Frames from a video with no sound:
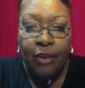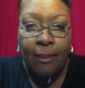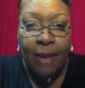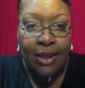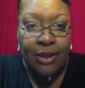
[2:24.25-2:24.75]

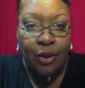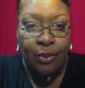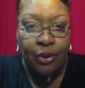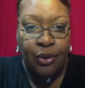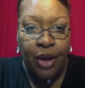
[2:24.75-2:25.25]
Max
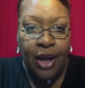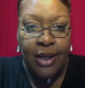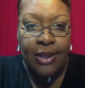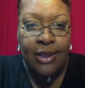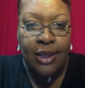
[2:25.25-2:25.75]
opened her
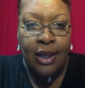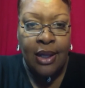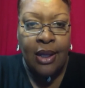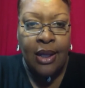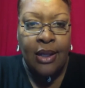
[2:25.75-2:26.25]
eyes
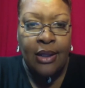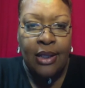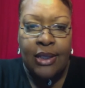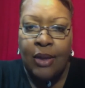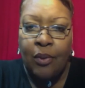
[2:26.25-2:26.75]
and
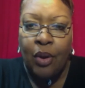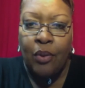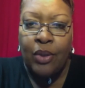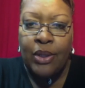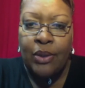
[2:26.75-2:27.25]
looked at
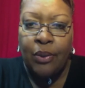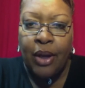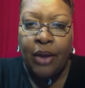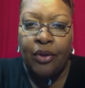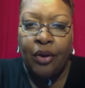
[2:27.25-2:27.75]
what was
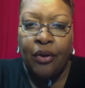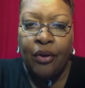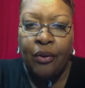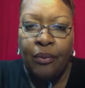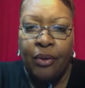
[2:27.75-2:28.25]
around
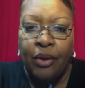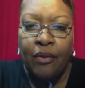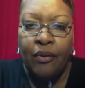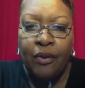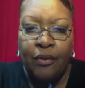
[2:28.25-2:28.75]
her
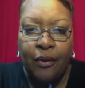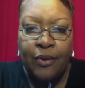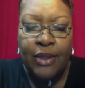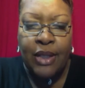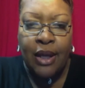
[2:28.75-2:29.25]
for the
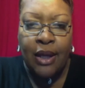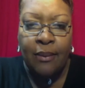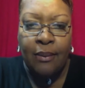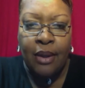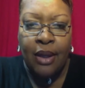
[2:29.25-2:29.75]
first time.